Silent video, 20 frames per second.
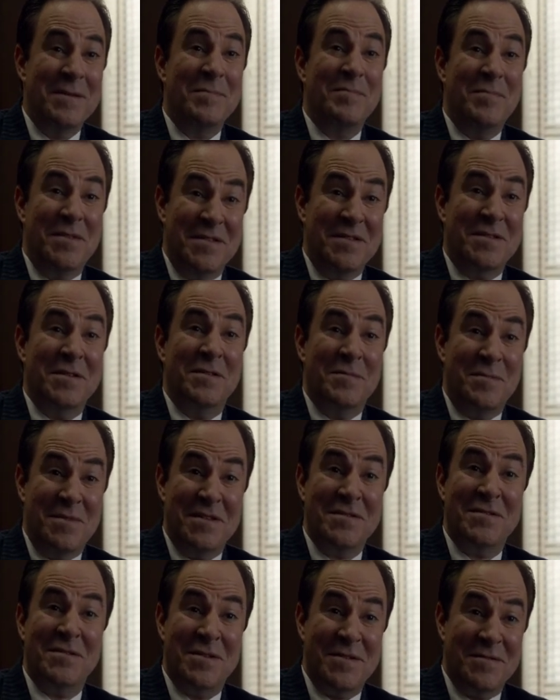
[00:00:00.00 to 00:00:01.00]
Piss on the
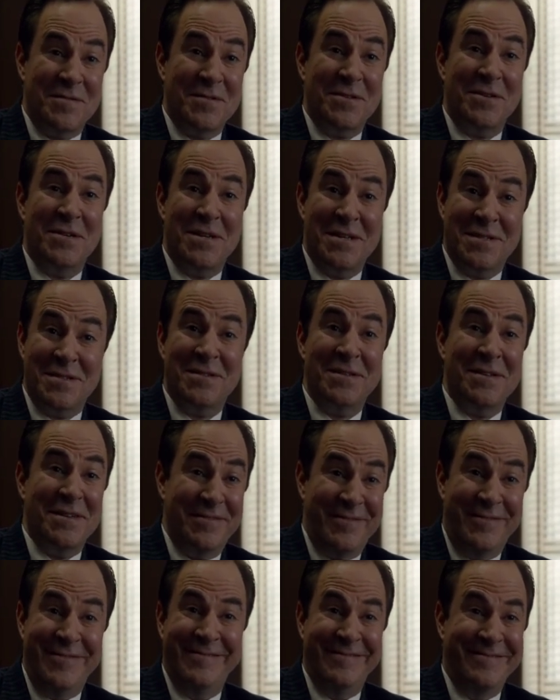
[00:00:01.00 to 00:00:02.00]
best day of a guy's
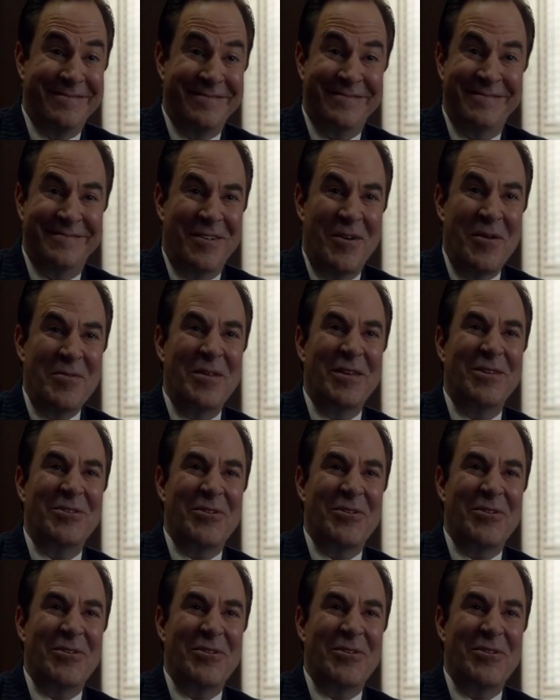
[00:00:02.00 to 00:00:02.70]
life. Only